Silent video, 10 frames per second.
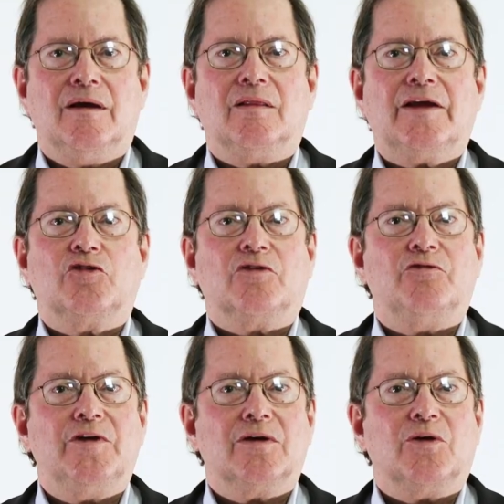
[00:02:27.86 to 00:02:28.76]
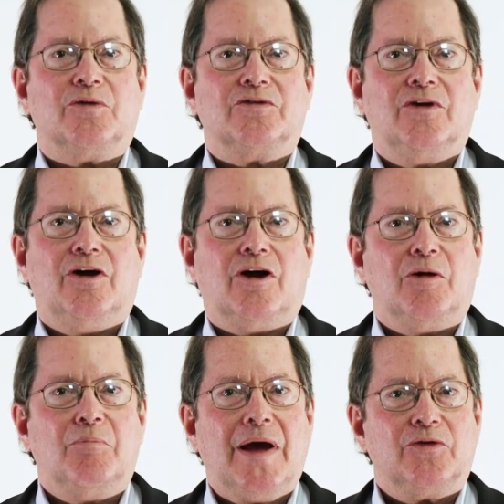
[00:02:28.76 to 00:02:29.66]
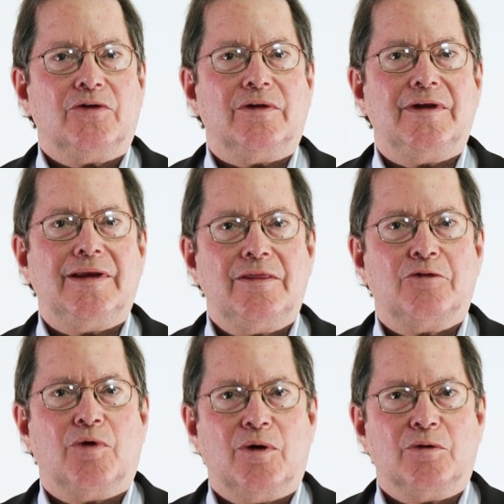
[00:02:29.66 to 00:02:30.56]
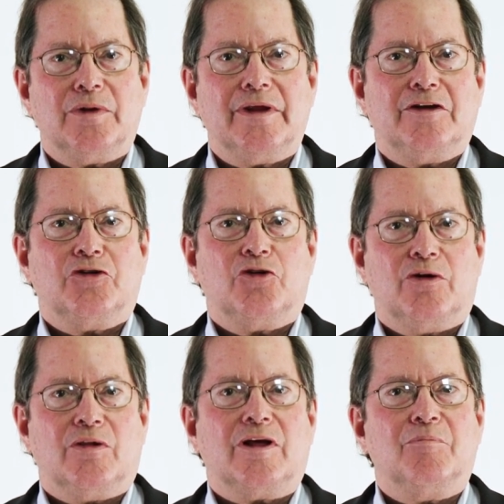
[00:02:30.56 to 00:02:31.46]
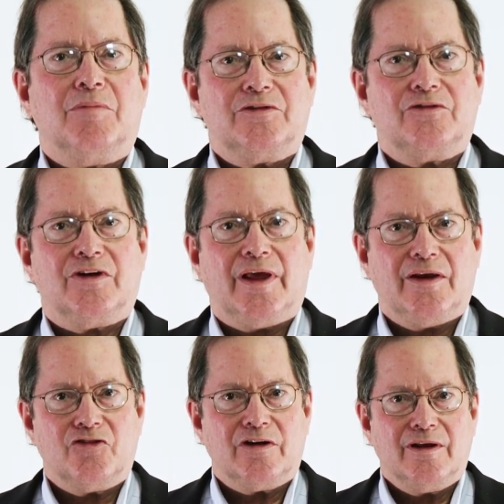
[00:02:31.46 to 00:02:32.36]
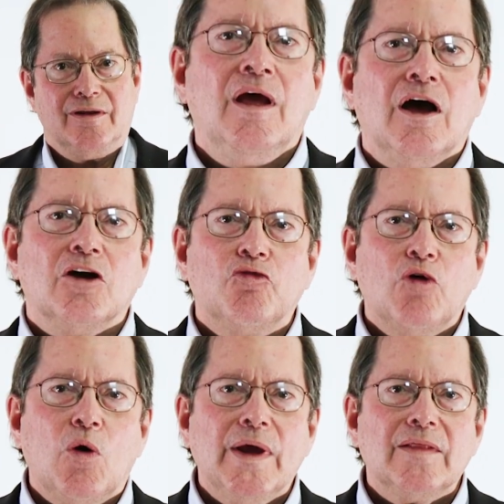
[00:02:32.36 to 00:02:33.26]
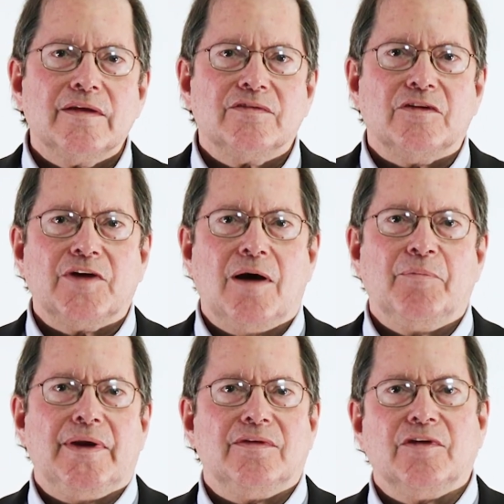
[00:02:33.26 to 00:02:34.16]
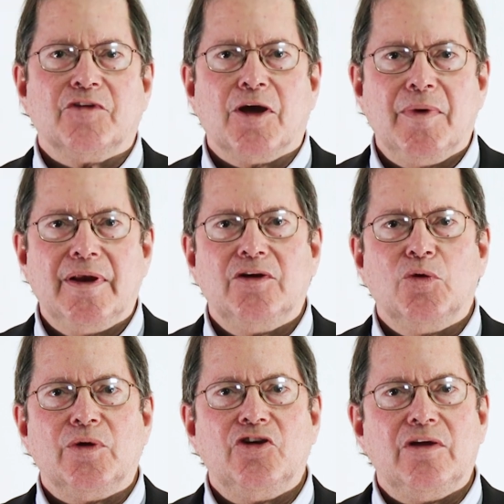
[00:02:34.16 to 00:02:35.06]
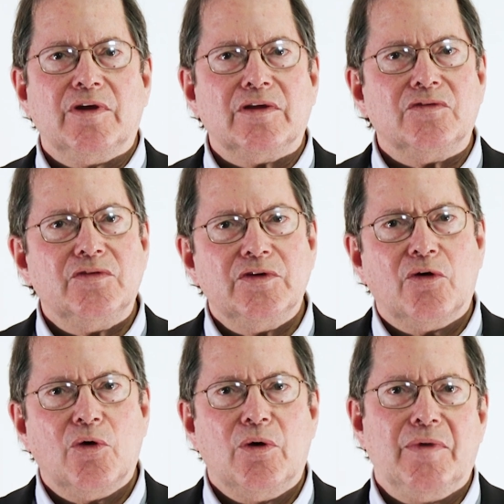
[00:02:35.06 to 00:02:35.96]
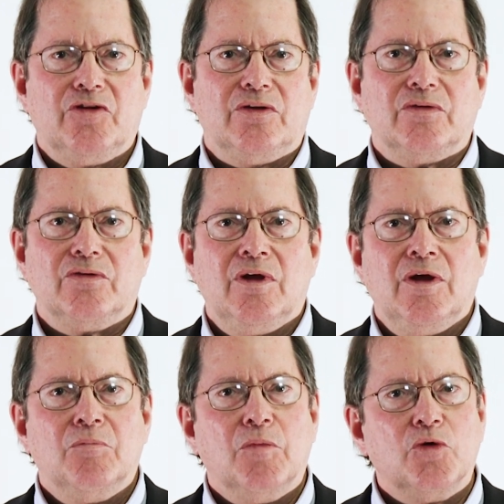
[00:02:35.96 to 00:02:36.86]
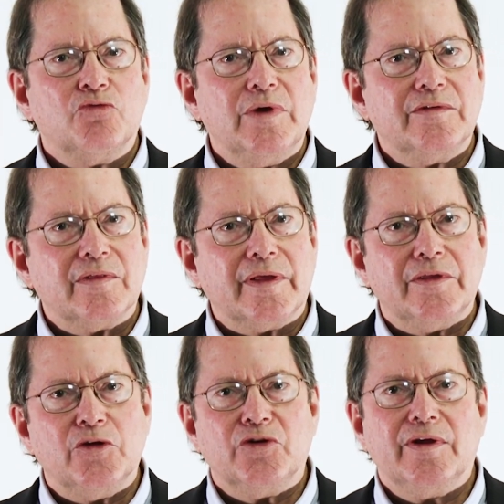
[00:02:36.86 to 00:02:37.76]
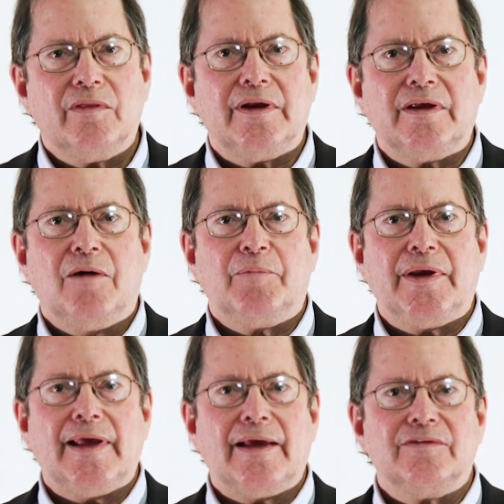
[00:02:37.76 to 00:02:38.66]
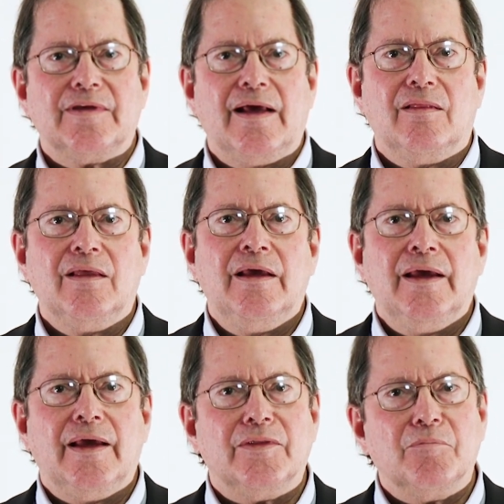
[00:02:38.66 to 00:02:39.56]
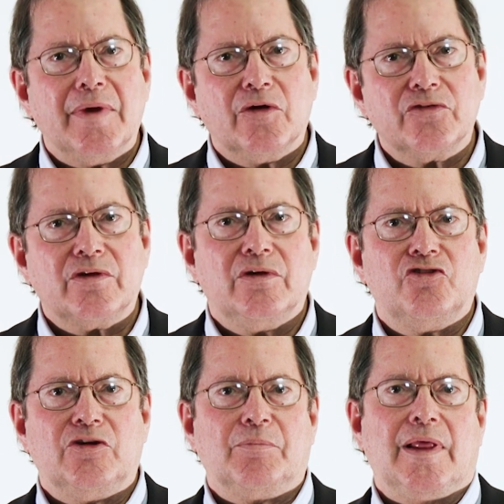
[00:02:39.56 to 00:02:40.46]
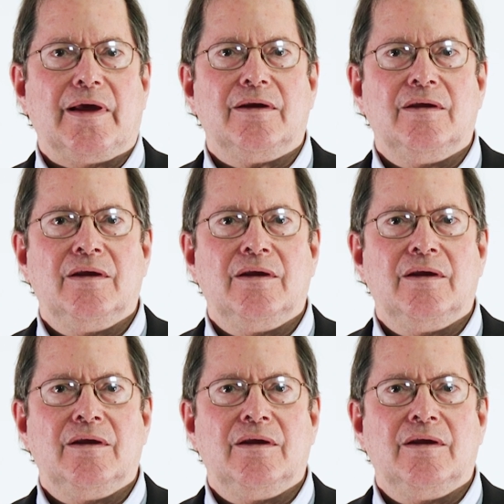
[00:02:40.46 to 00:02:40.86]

Electric vehicles are about to dethrone the internal combustion engine. A growing list of companies have committed to achieving zero emissions, most recently the utility company Xcel and the Maersk shipline.